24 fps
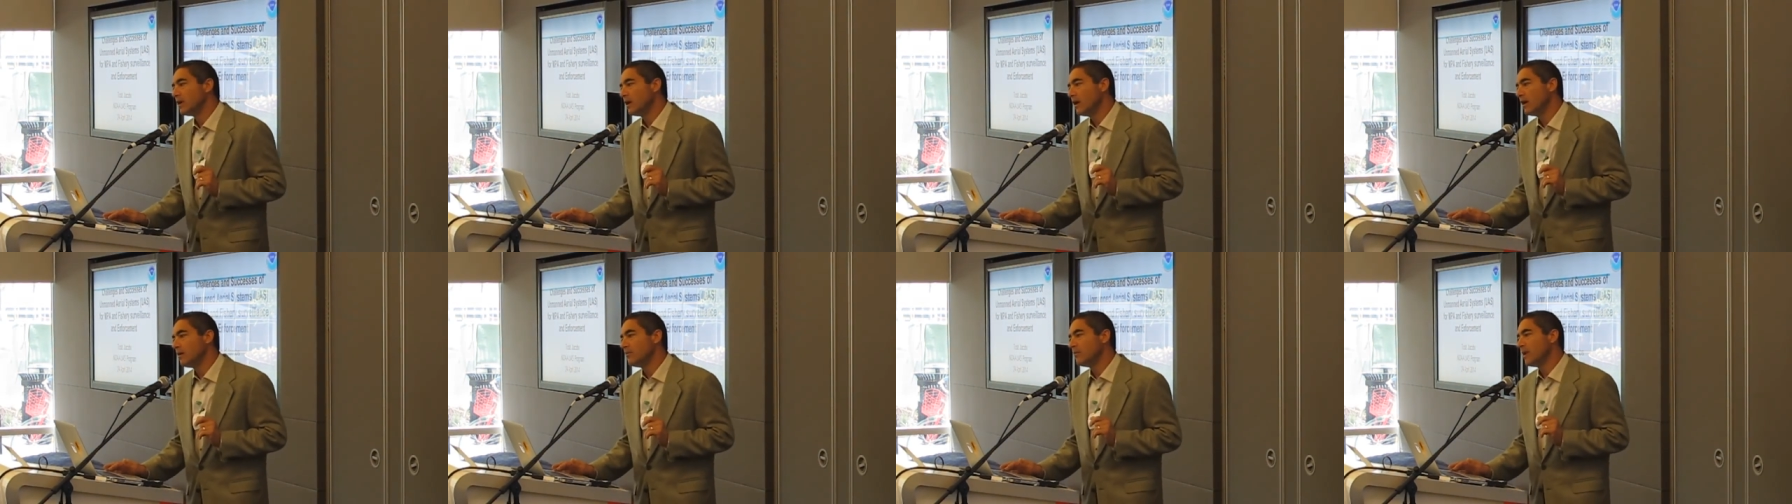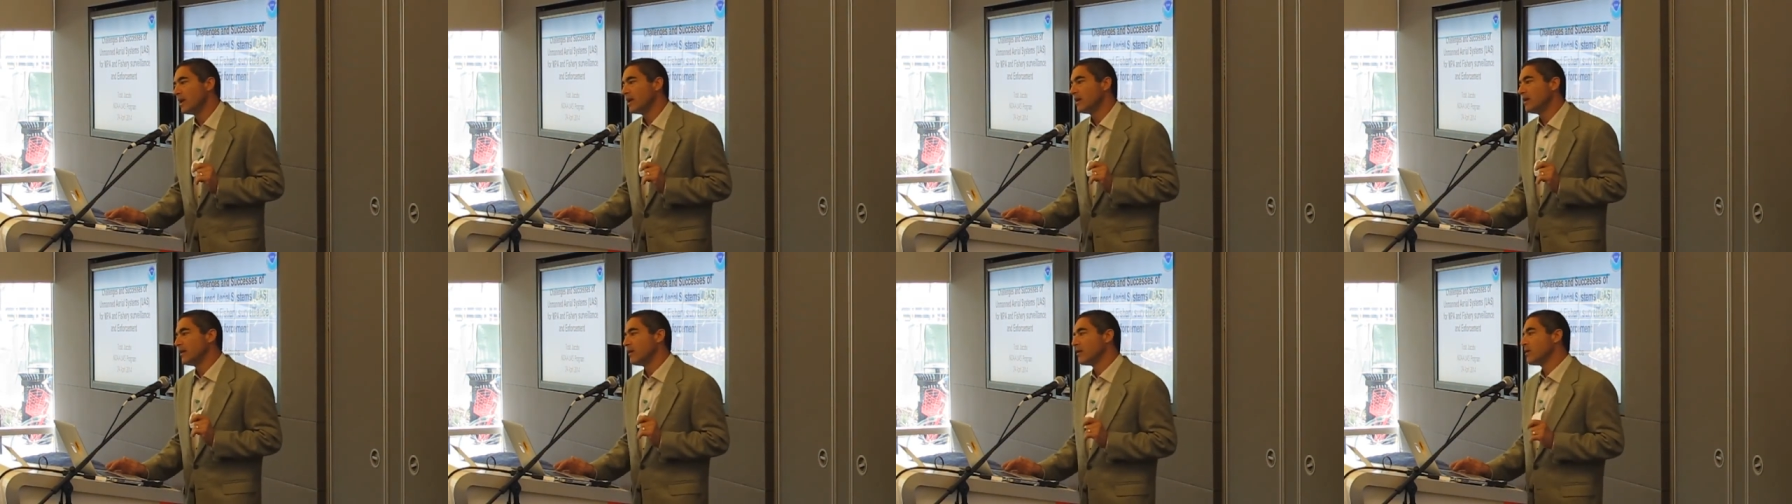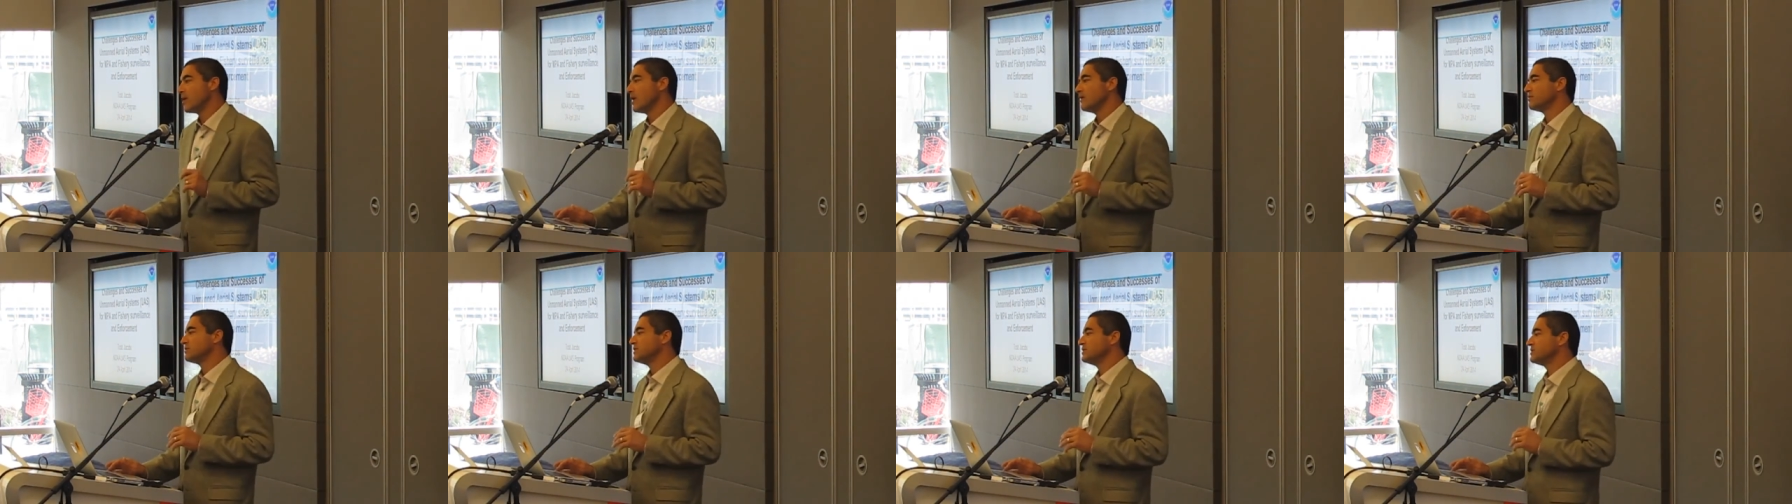unmanned
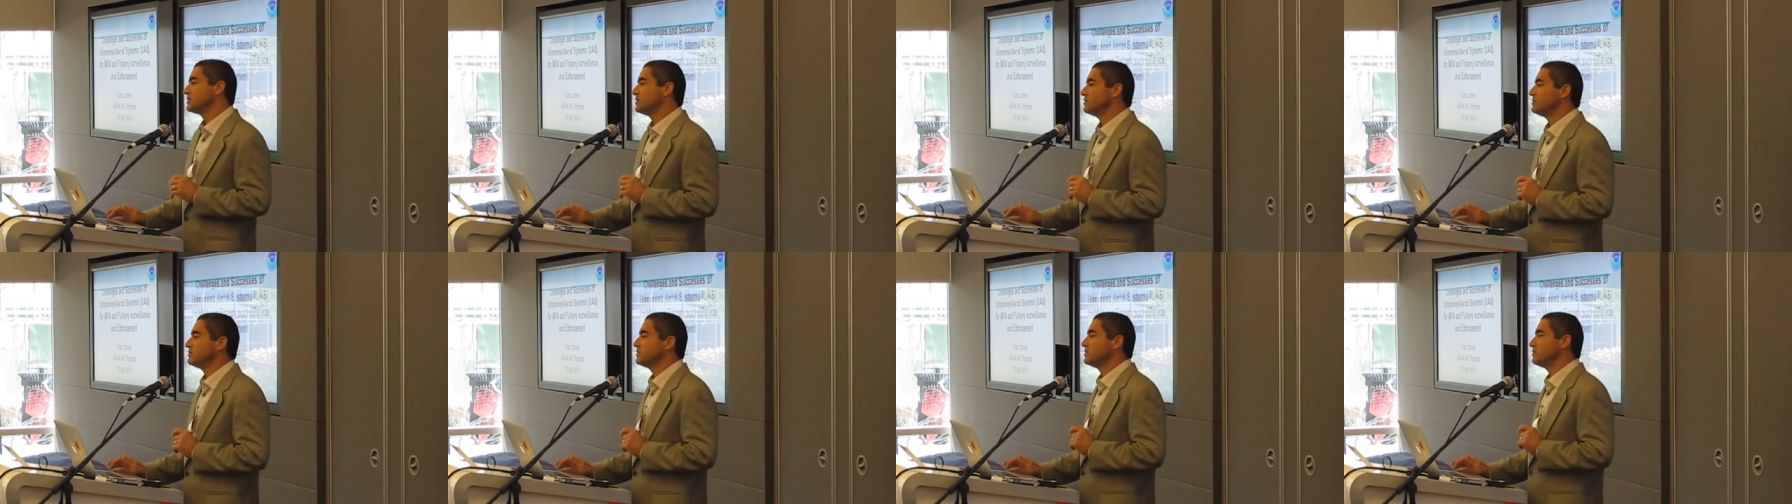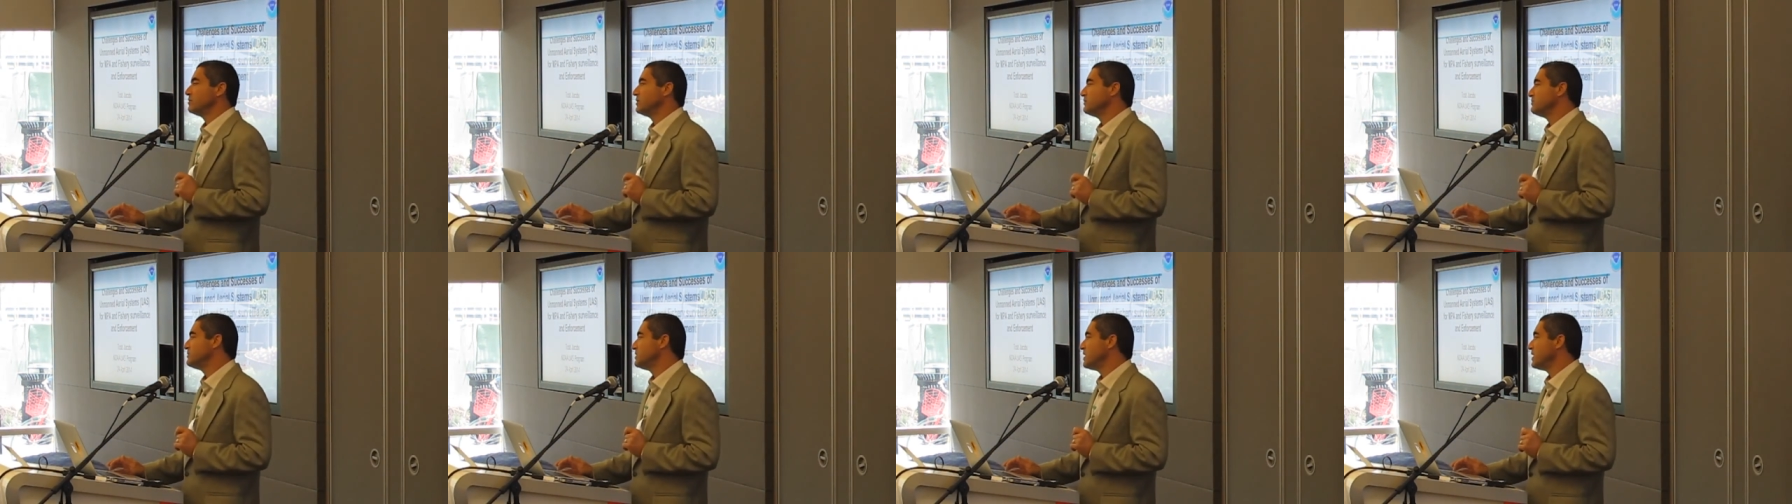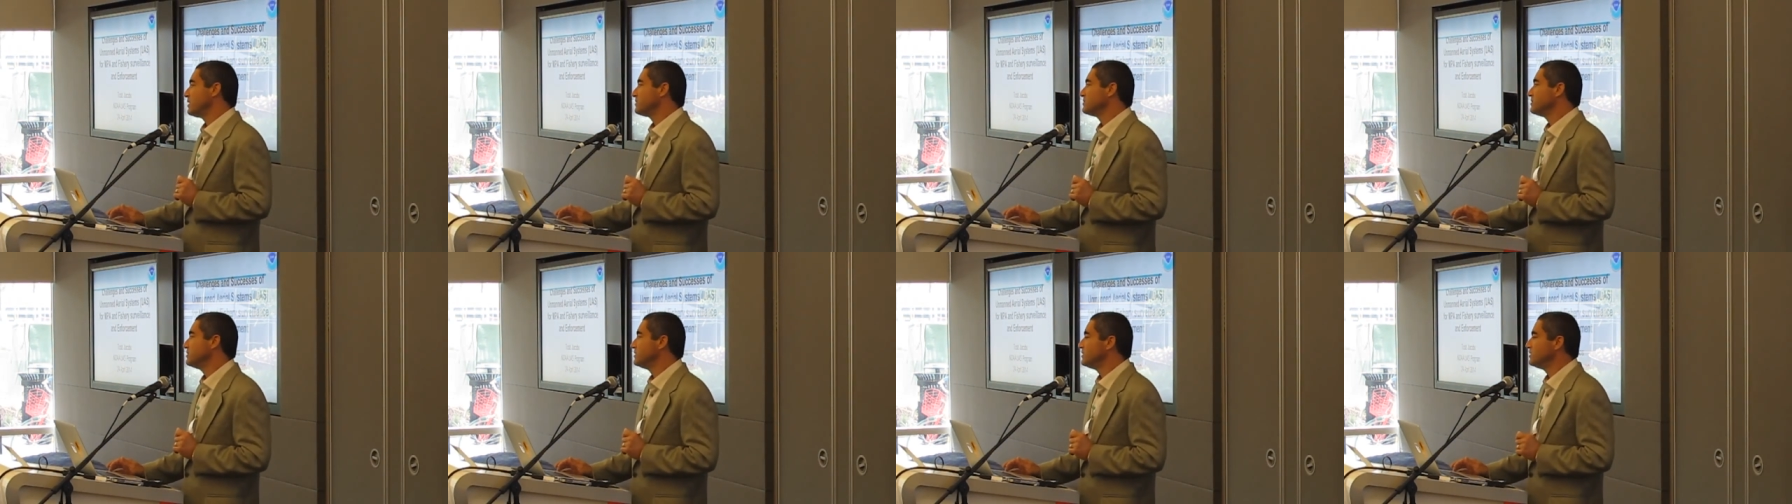aircraft systems that we've
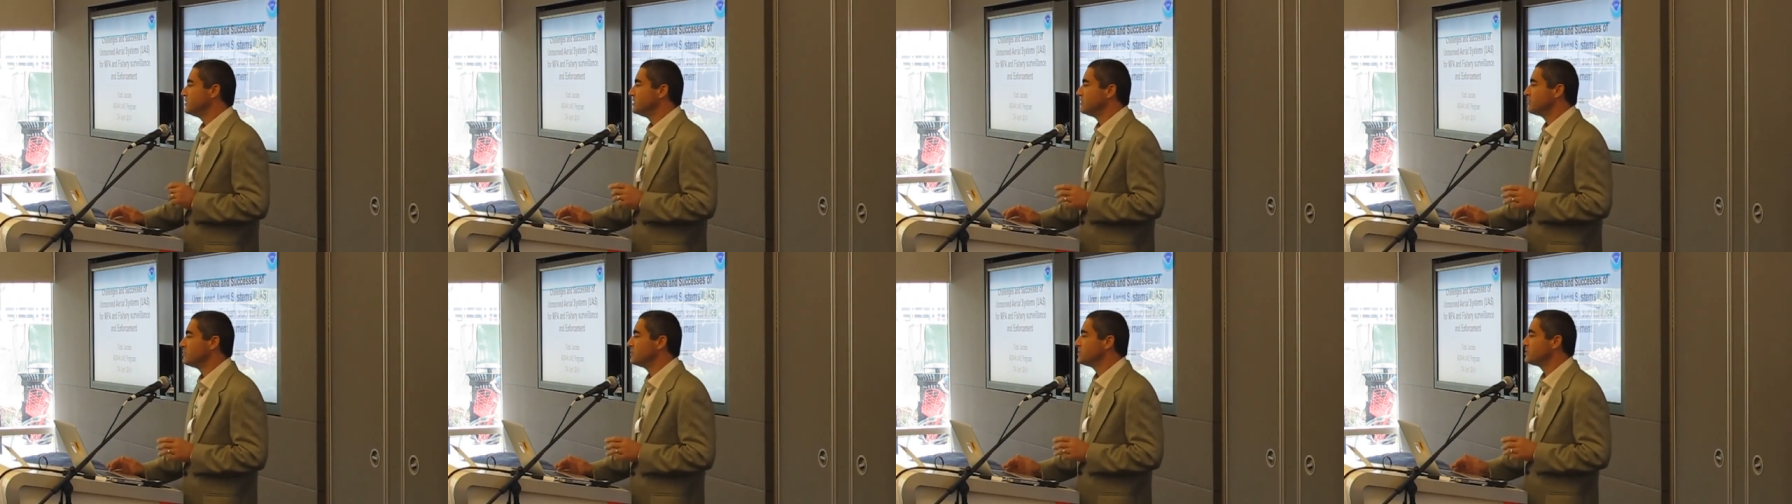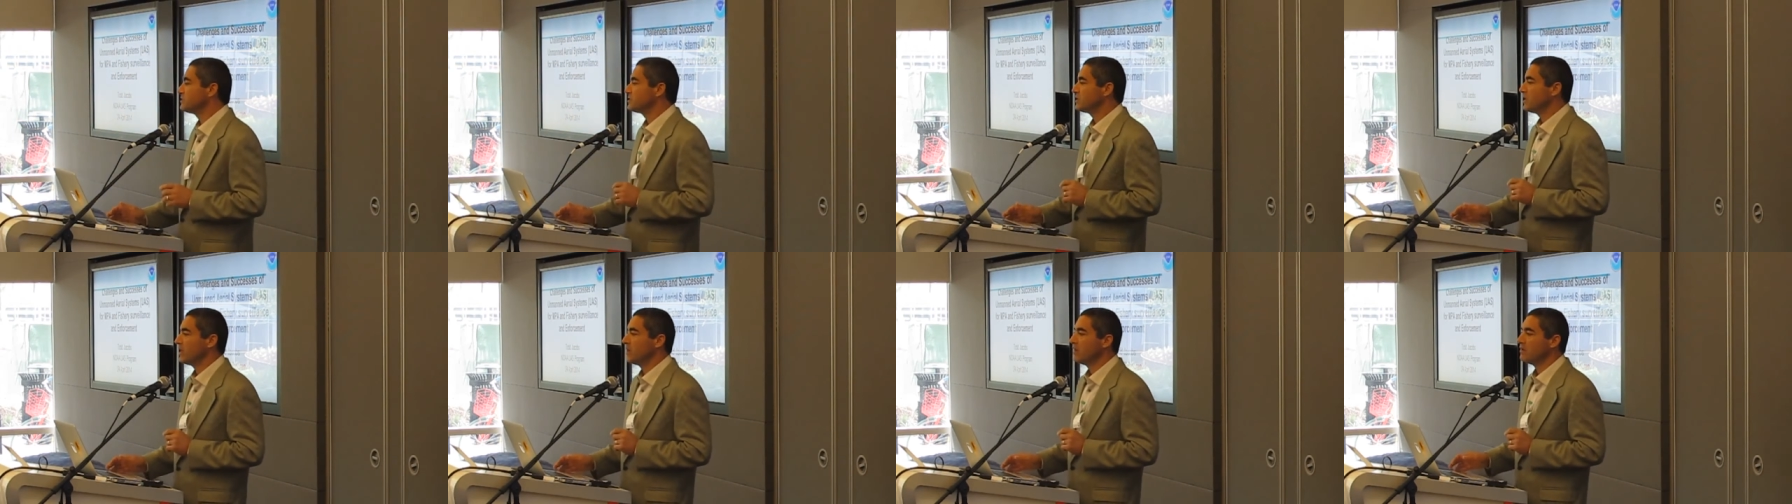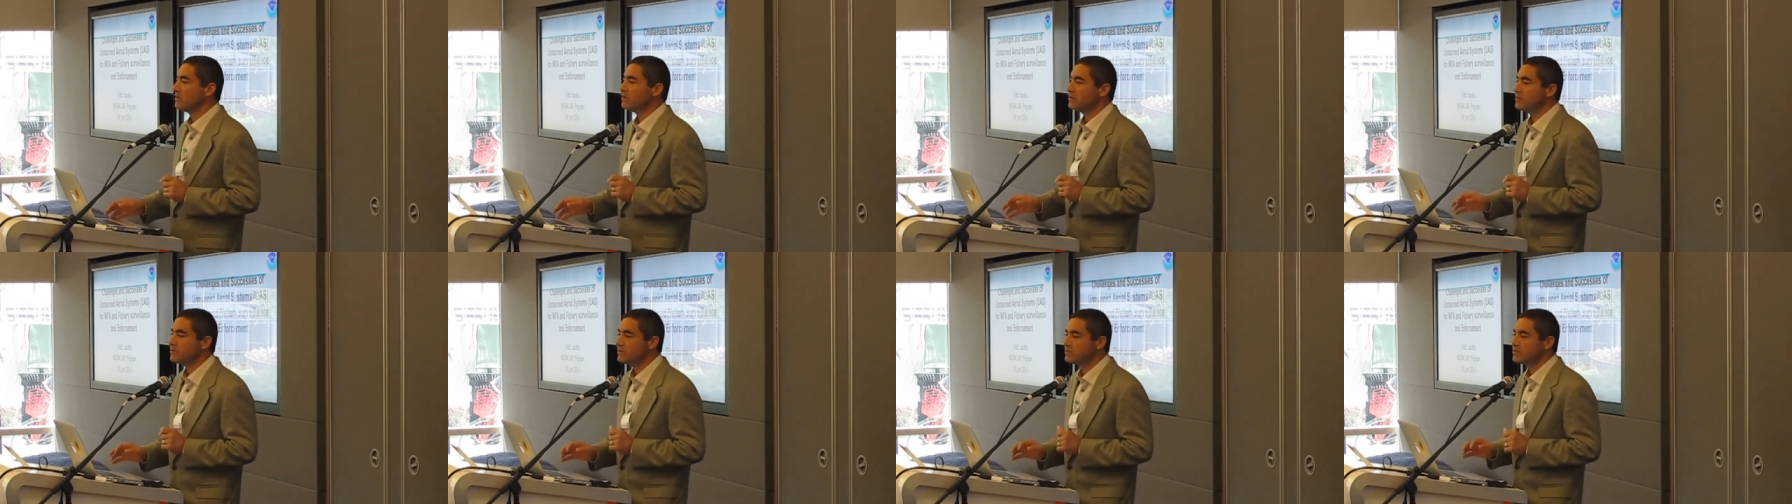tested in different
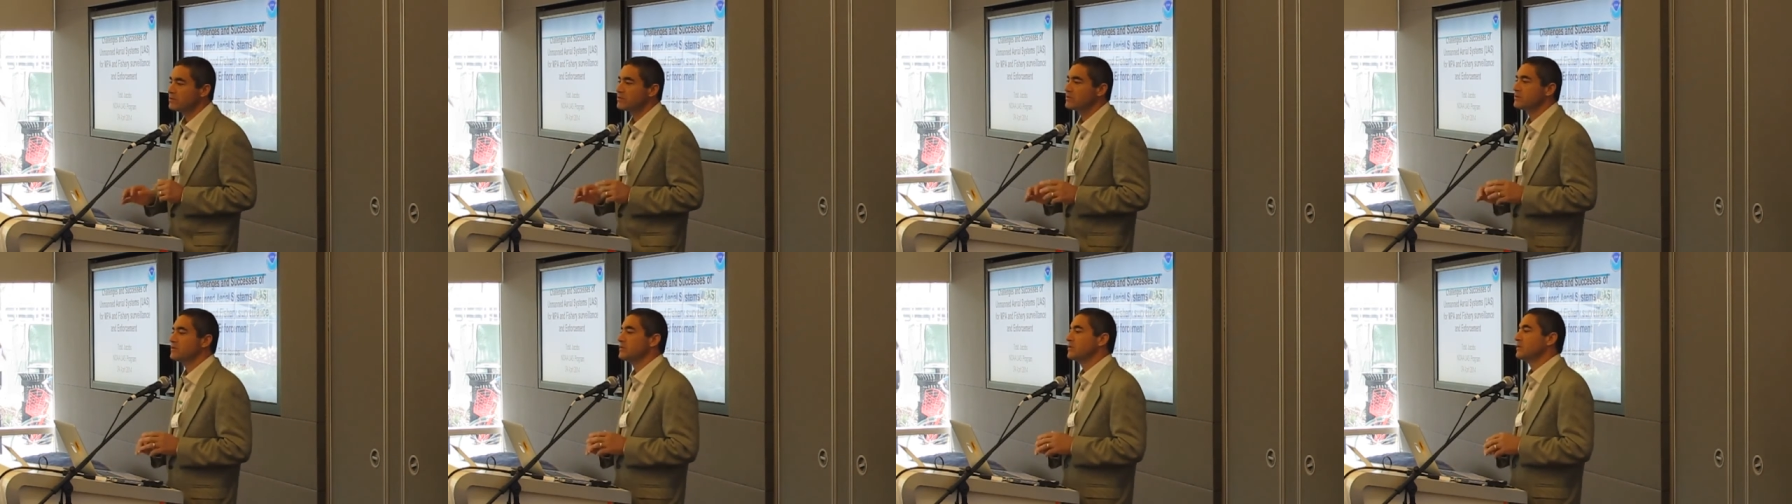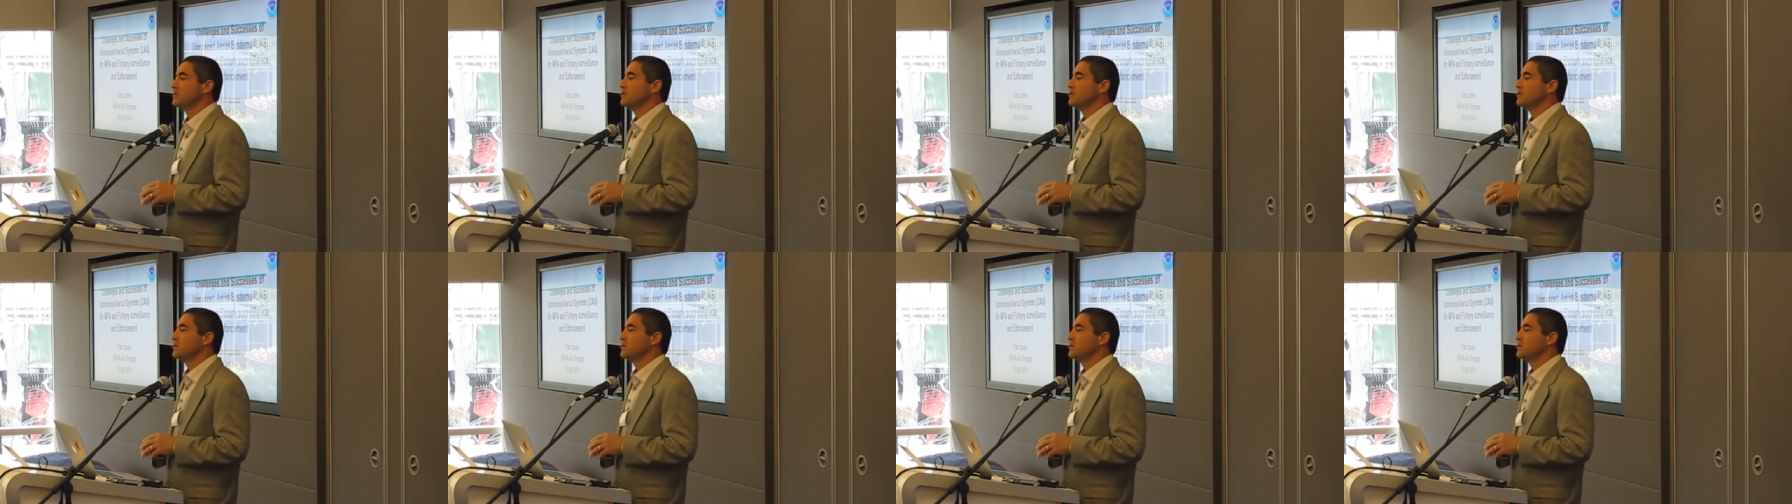scales,